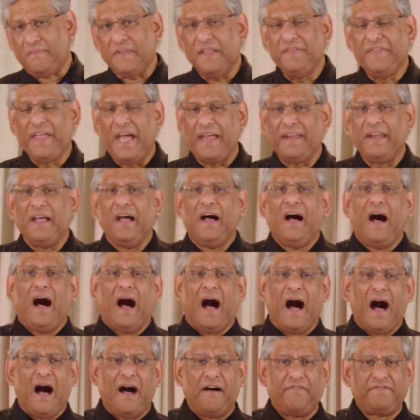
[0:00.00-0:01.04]
that
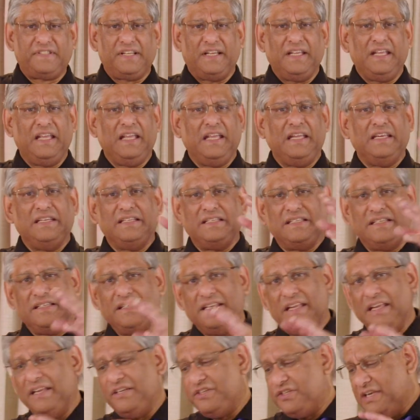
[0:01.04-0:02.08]
after he
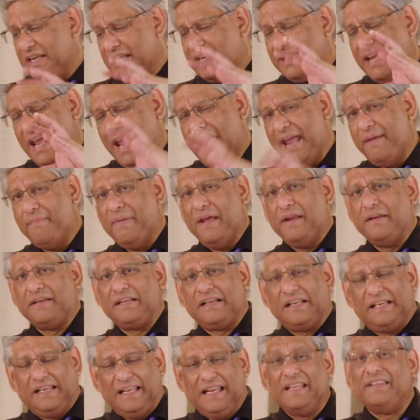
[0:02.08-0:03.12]
came and
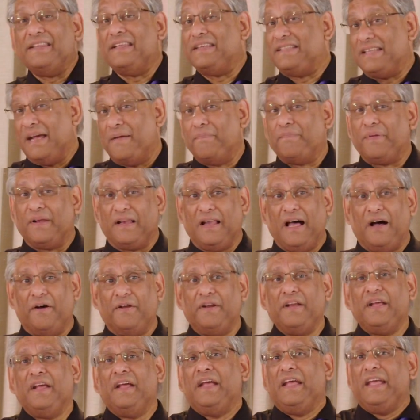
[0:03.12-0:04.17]
cleared the temple
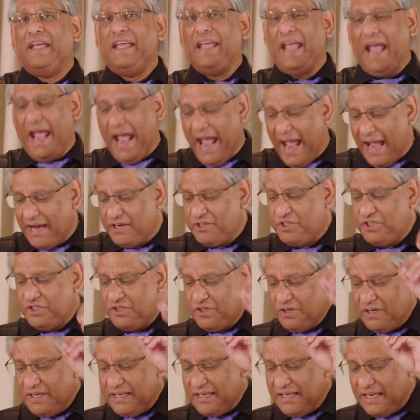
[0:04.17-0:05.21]
out, it
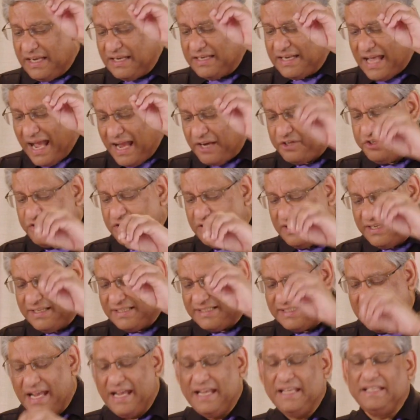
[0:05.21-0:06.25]
actually
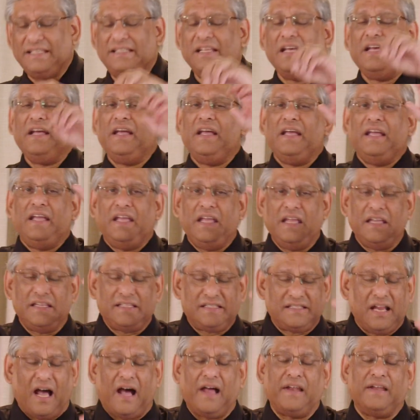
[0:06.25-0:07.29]
says he
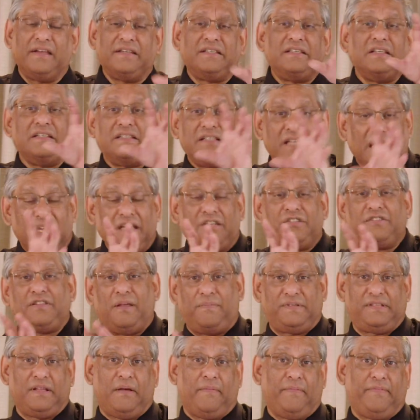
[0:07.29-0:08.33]
started to teach them
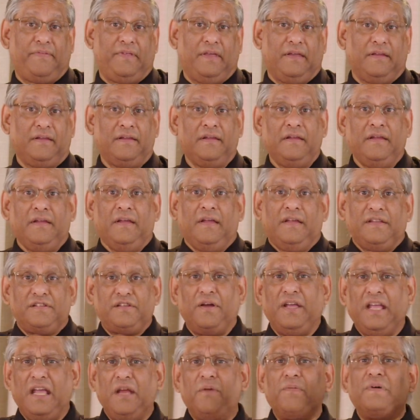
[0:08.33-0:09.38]
something. So
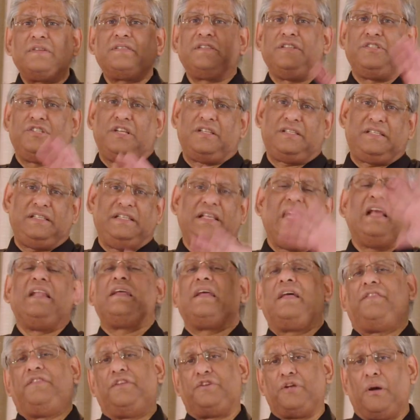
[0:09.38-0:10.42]
he wasn't just
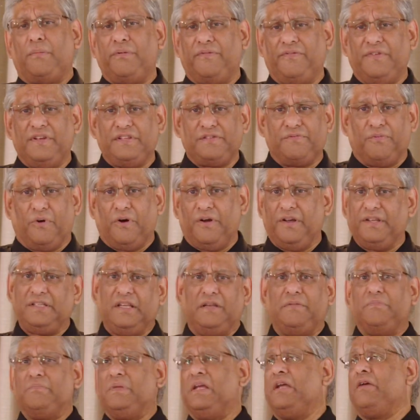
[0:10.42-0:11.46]
yelling at the top of his voice
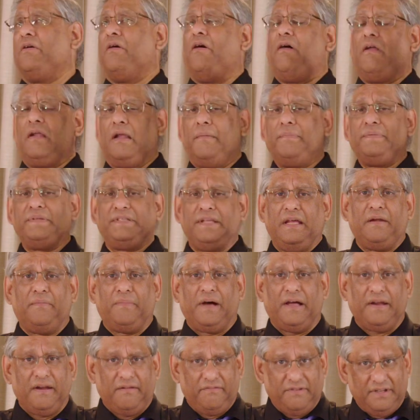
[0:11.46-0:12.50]
and being all upset
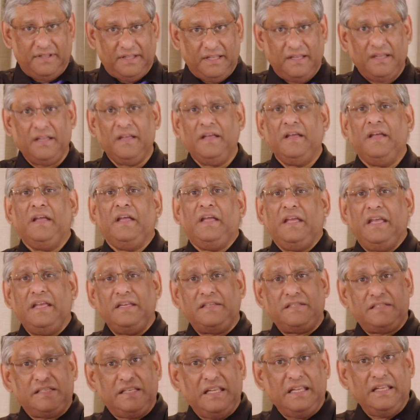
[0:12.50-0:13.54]
about everything.
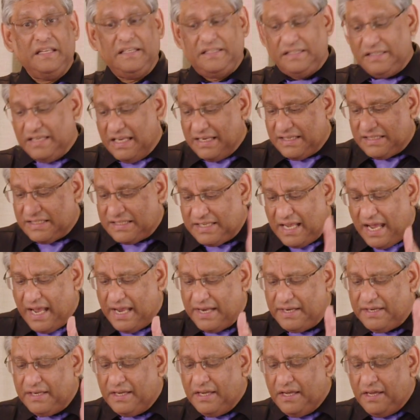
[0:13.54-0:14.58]
It
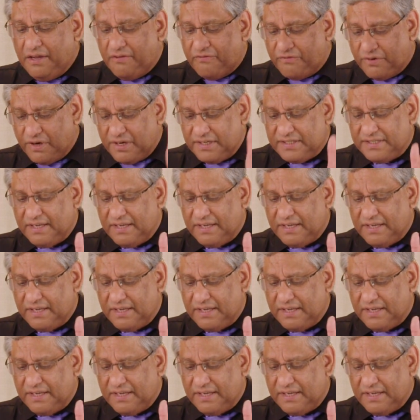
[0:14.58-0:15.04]
said, verse